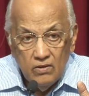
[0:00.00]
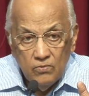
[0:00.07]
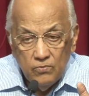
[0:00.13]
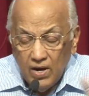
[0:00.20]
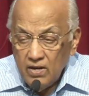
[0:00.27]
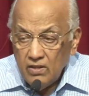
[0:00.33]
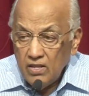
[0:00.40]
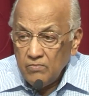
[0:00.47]

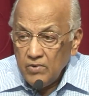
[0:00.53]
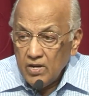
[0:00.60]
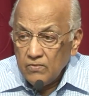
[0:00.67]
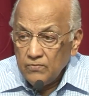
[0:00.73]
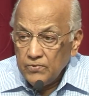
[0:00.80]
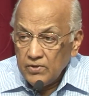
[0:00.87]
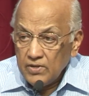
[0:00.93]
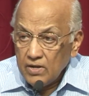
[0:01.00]
Why did they
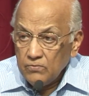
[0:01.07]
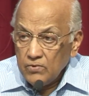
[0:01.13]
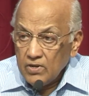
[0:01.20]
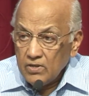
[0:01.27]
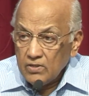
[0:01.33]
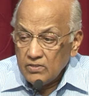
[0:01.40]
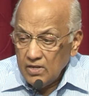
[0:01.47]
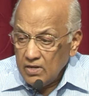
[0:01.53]
become full-time
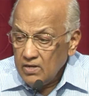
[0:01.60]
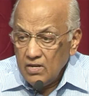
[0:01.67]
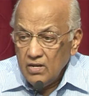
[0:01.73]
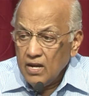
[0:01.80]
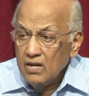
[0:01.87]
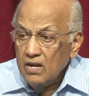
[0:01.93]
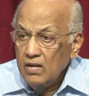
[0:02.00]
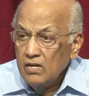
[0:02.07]
workers? They didn't
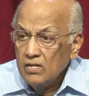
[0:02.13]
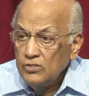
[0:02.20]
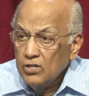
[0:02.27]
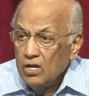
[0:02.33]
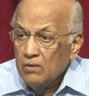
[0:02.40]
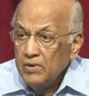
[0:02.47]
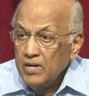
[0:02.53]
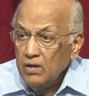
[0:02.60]
get any
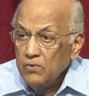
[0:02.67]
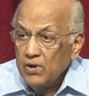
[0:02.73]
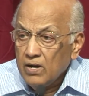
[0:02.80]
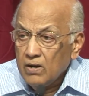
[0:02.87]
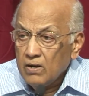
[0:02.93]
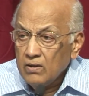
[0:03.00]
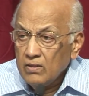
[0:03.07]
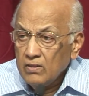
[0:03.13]
job
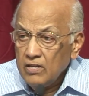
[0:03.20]
anywhere.